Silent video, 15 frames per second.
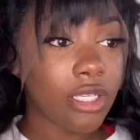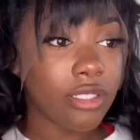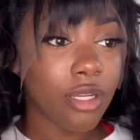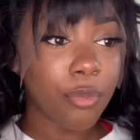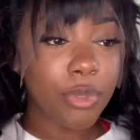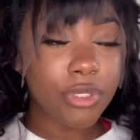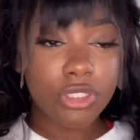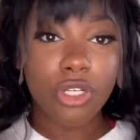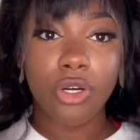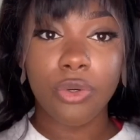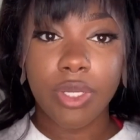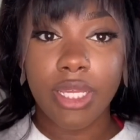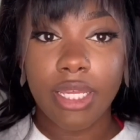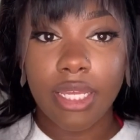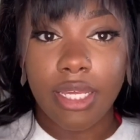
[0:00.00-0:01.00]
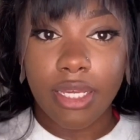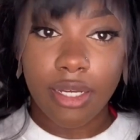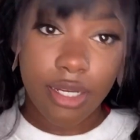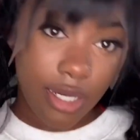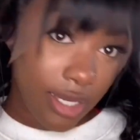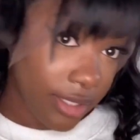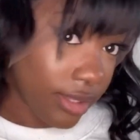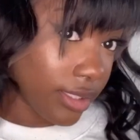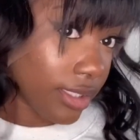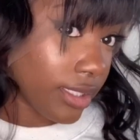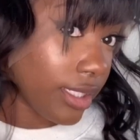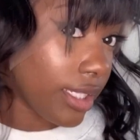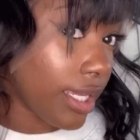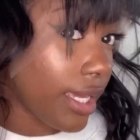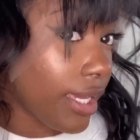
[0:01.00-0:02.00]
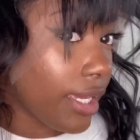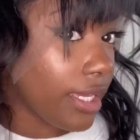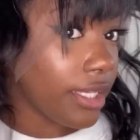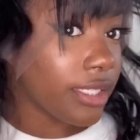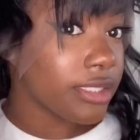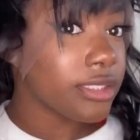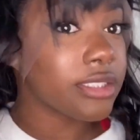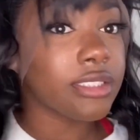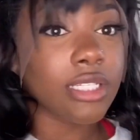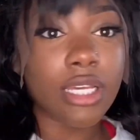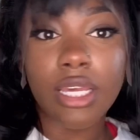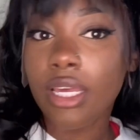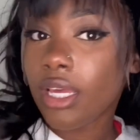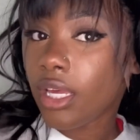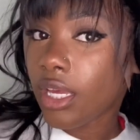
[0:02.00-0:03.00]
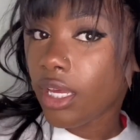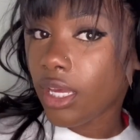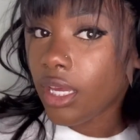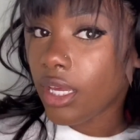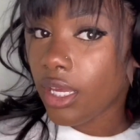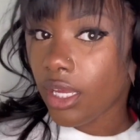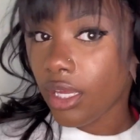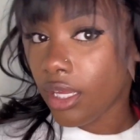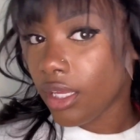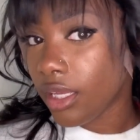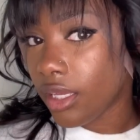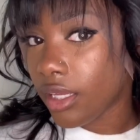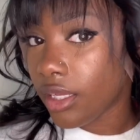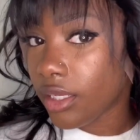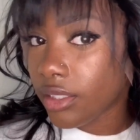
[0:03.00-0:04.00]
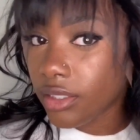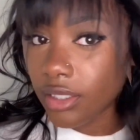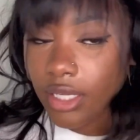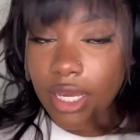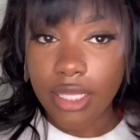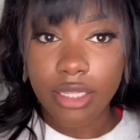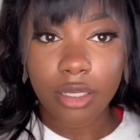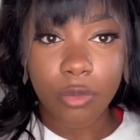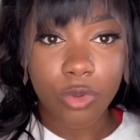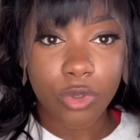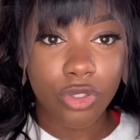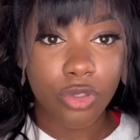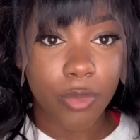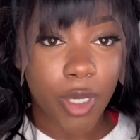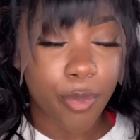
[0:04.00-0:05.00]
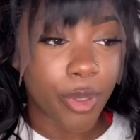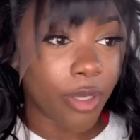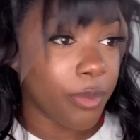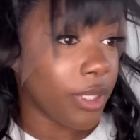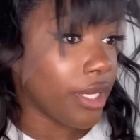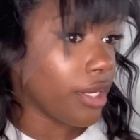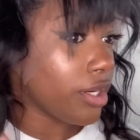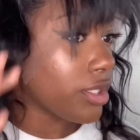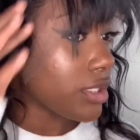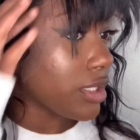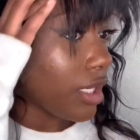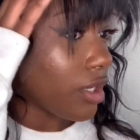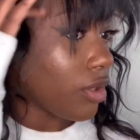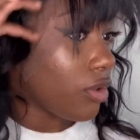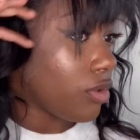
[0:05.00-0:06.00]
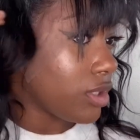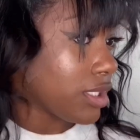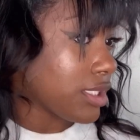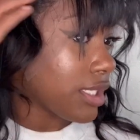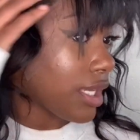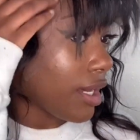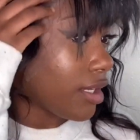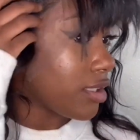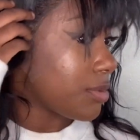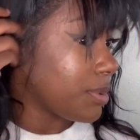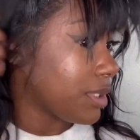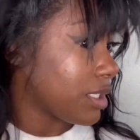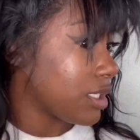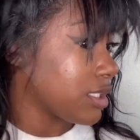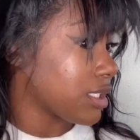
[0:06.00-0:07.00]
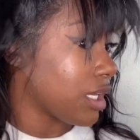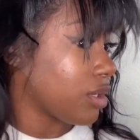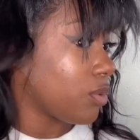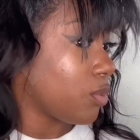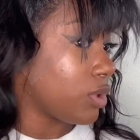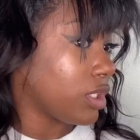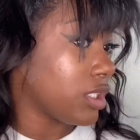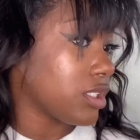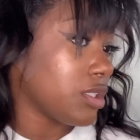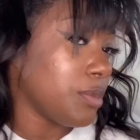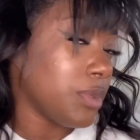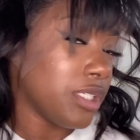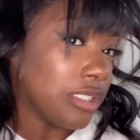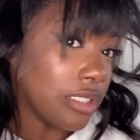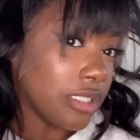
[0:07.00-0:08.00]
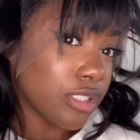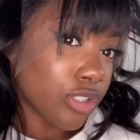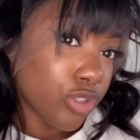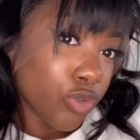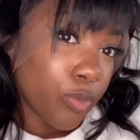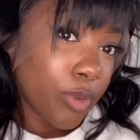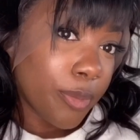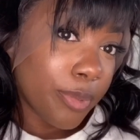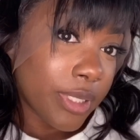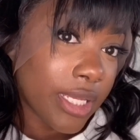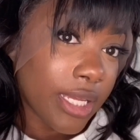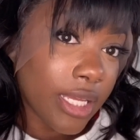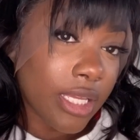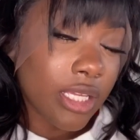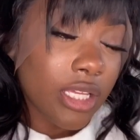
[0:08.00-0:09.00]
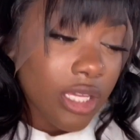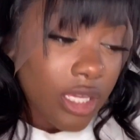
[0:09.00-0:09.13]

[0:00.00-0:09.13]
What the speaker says: Now I'm about to go in and cut the lace And yeah, I think I'm gonna do my baby hairs like on the sides because I don't want it to be just super plain.